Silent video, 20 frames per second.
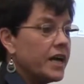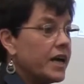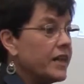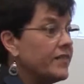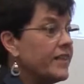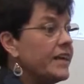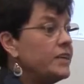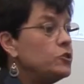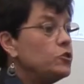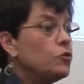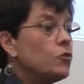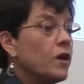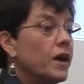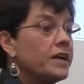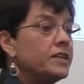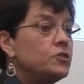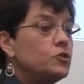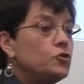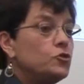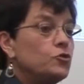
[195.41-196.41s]
and they
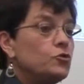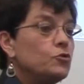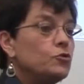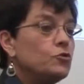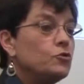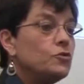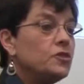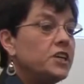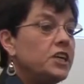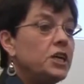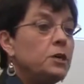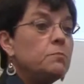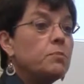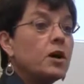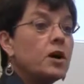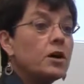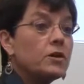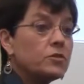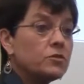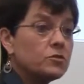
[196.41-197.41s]
tried to keep
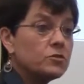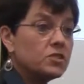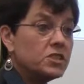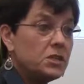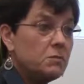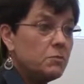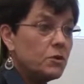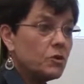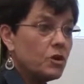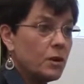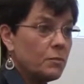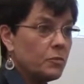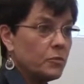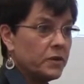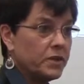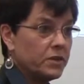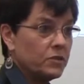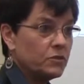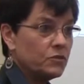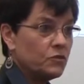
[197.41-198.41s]
other steamboat
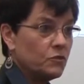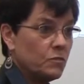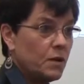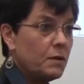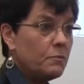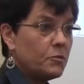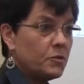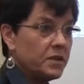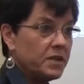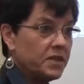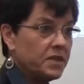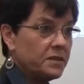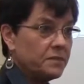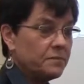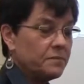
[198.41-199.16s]
operators from operating.